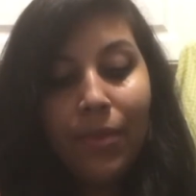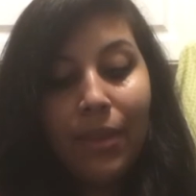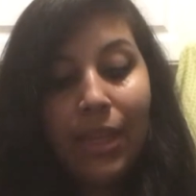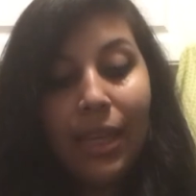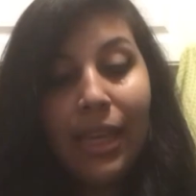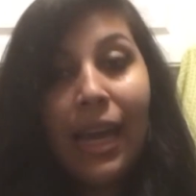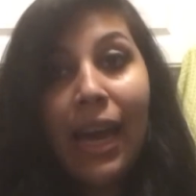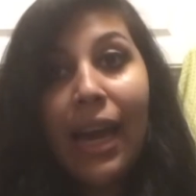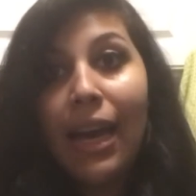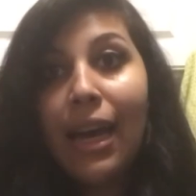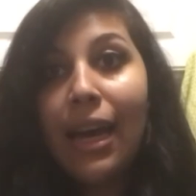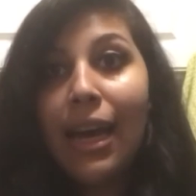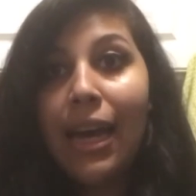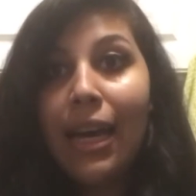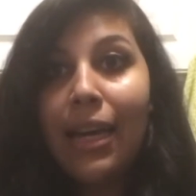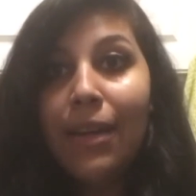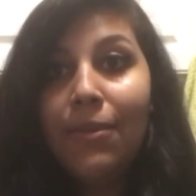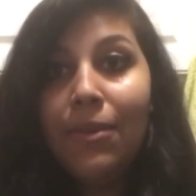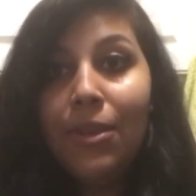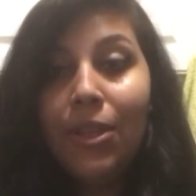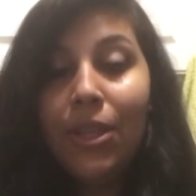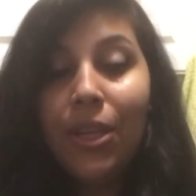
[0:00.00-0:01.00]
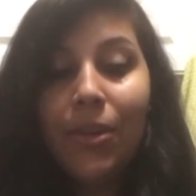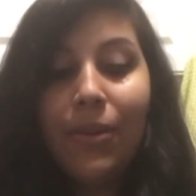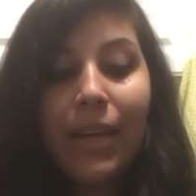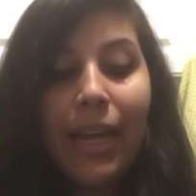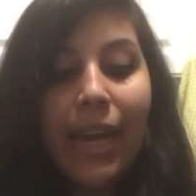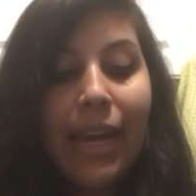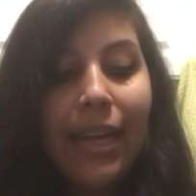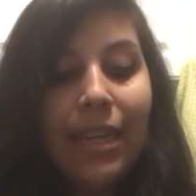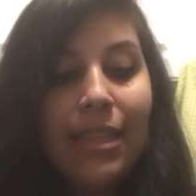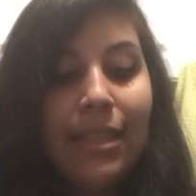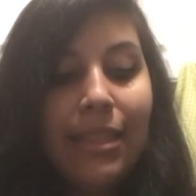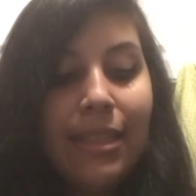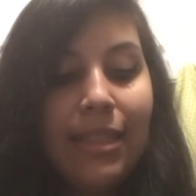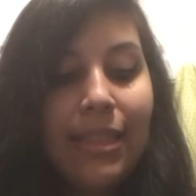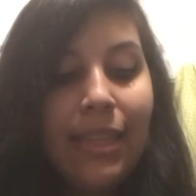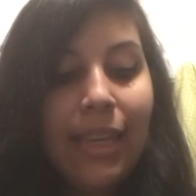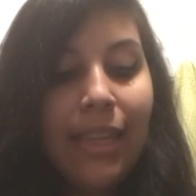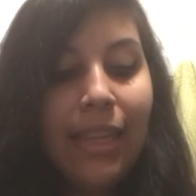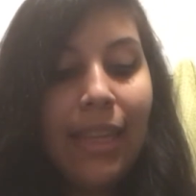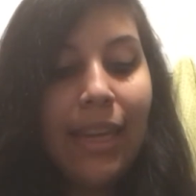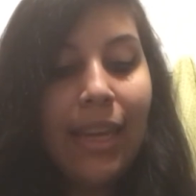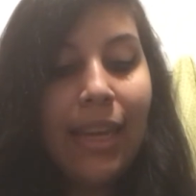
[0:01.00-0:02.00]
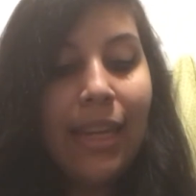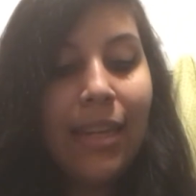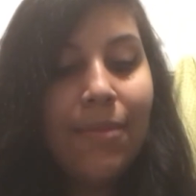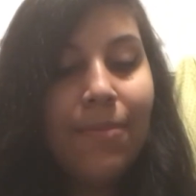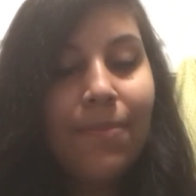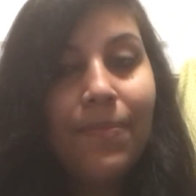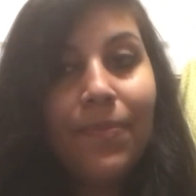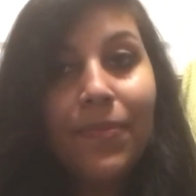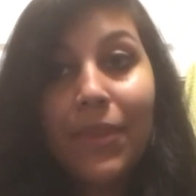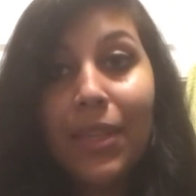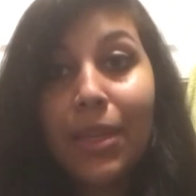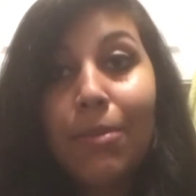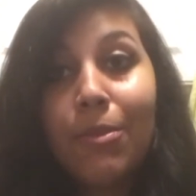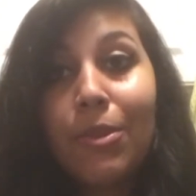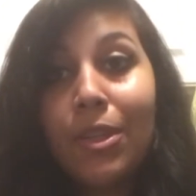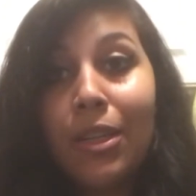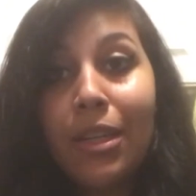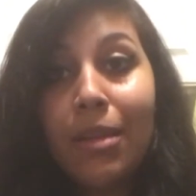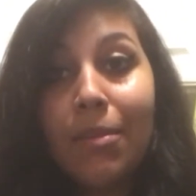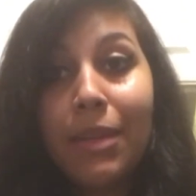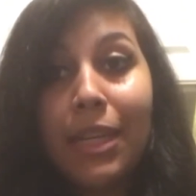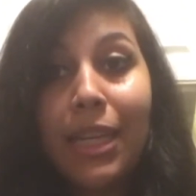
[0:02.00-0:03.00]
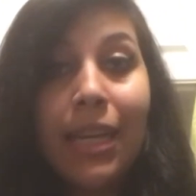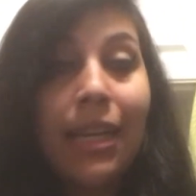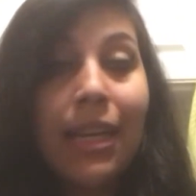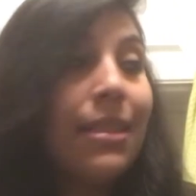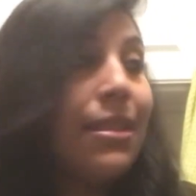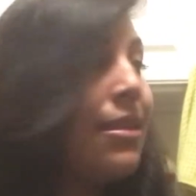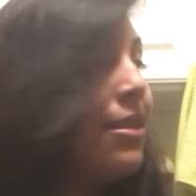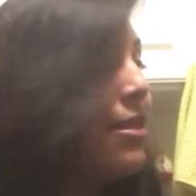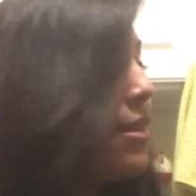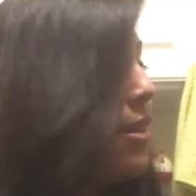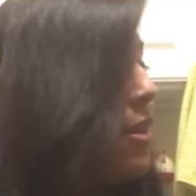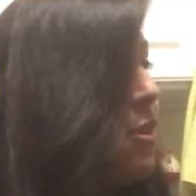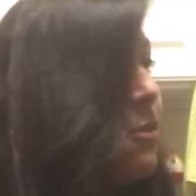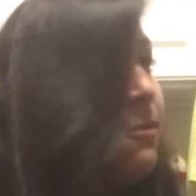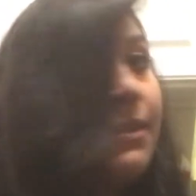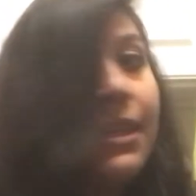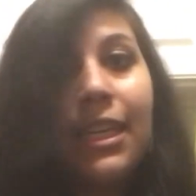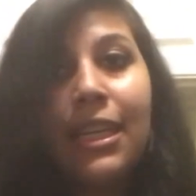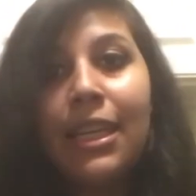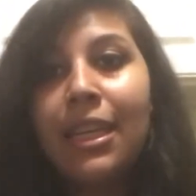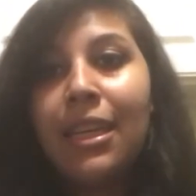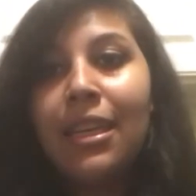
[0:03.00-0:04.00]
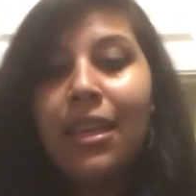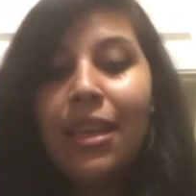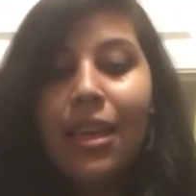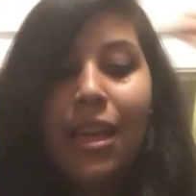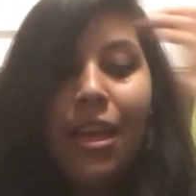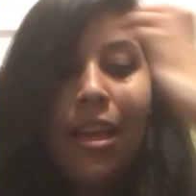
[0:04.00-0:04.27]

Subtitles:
yeah, I would go ahead and say that, I'm sorry, my cats are fighting,